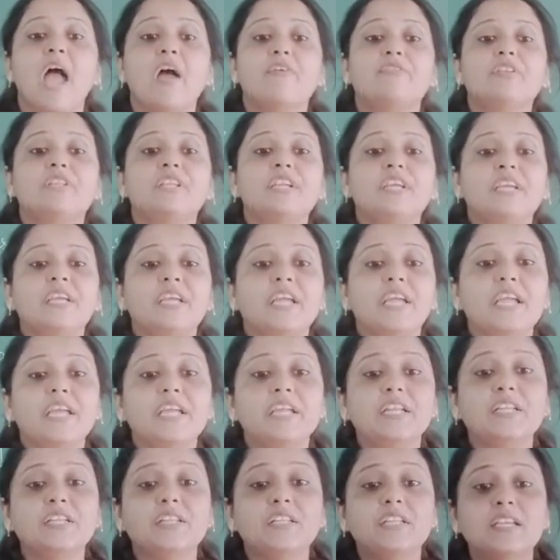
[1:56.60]
Everything
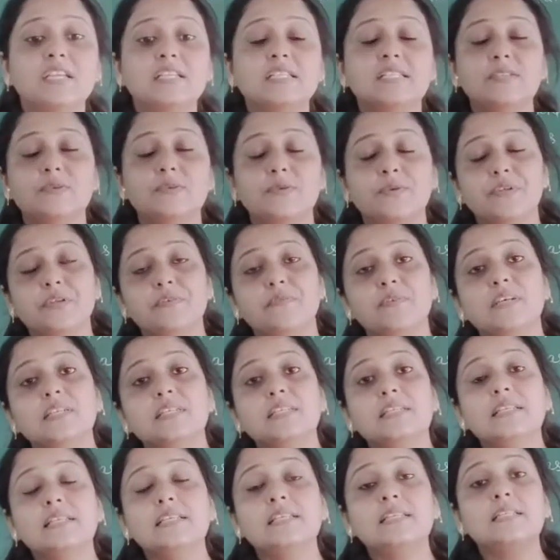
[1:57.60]
in this
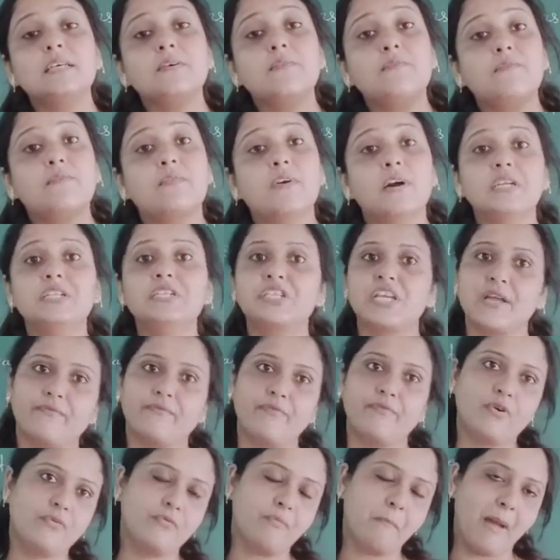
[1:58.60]
universe is a one
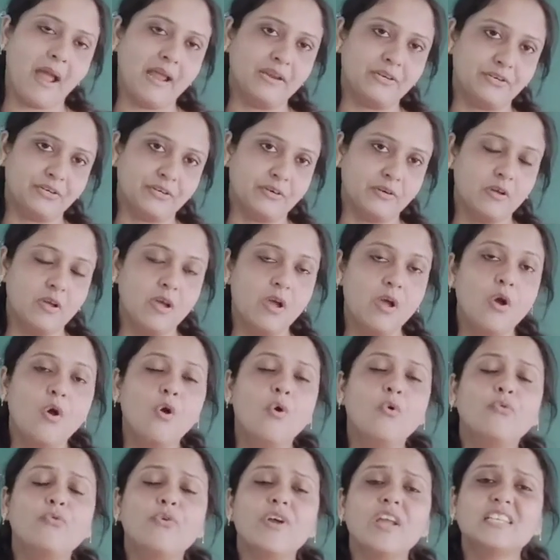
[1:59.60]
type of matter.
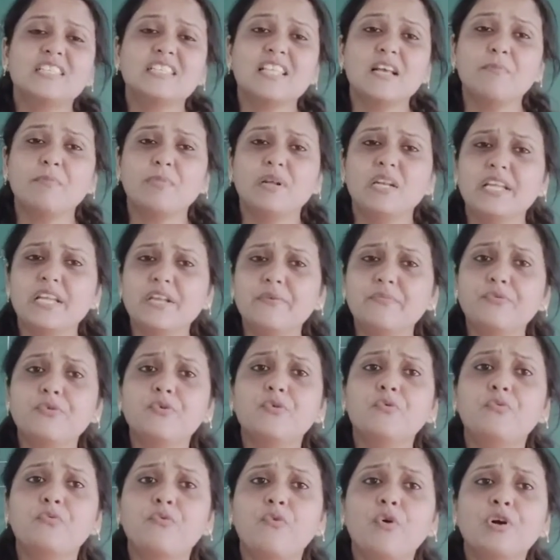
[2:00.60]
For example, if
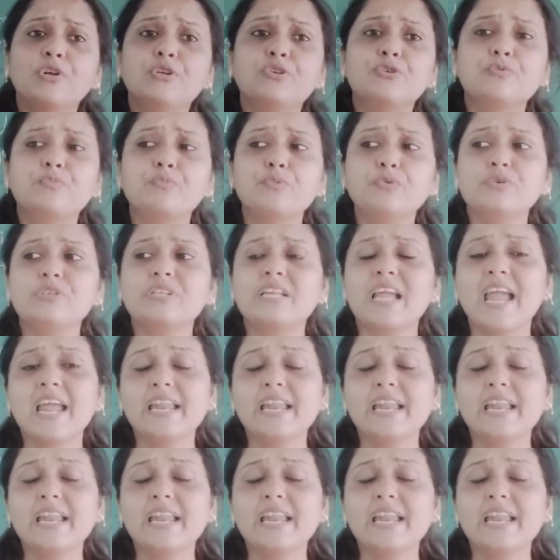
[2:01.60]
you want to put